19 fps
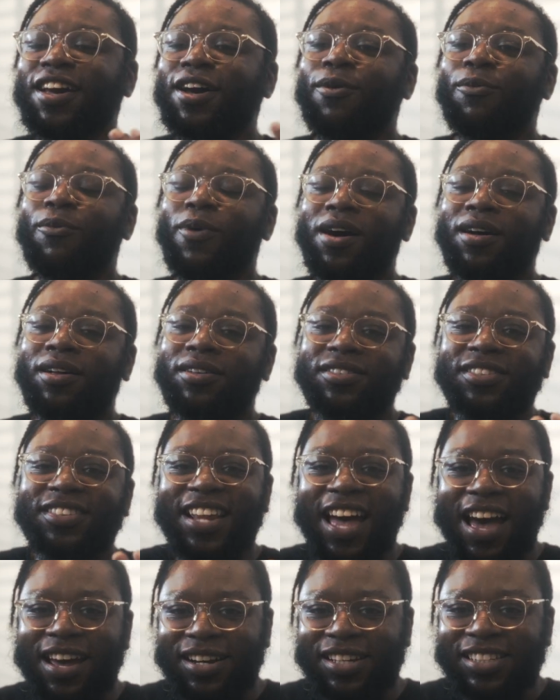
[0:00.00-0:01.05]
Well,
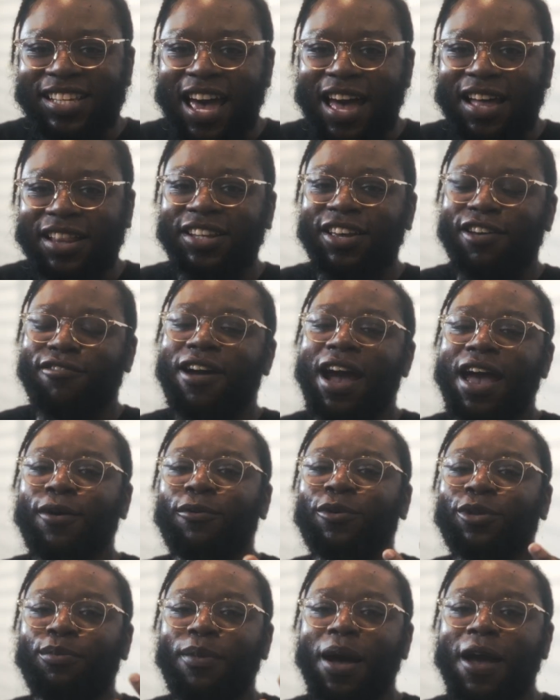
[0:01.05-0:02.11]
not exactly, right?
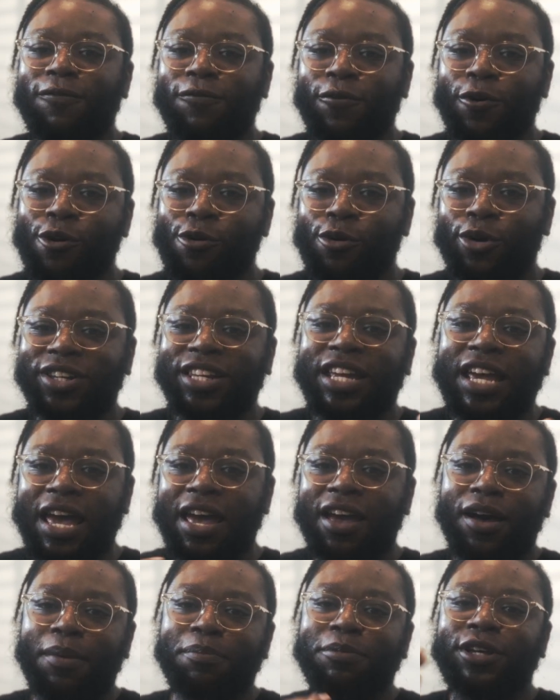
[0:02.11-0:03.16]
With my
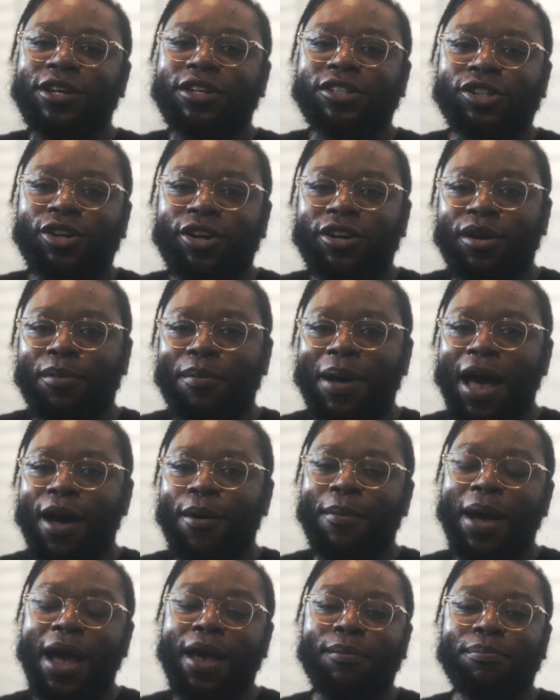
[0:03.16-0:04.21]
401k up to a certain amount,
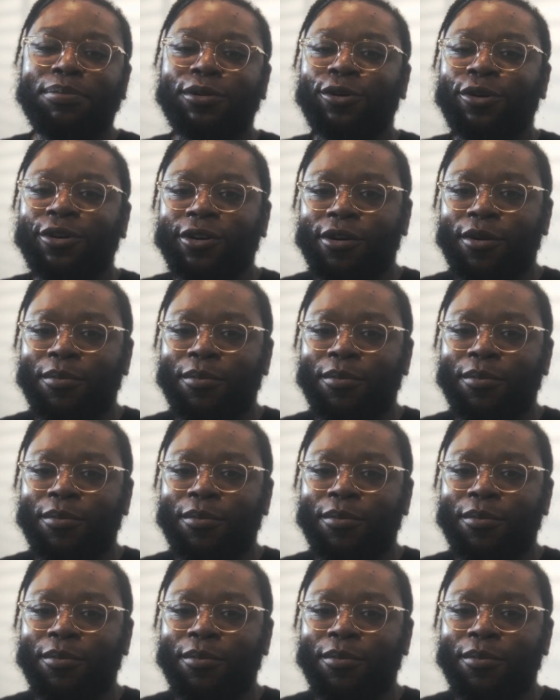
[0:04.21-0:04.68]
my employer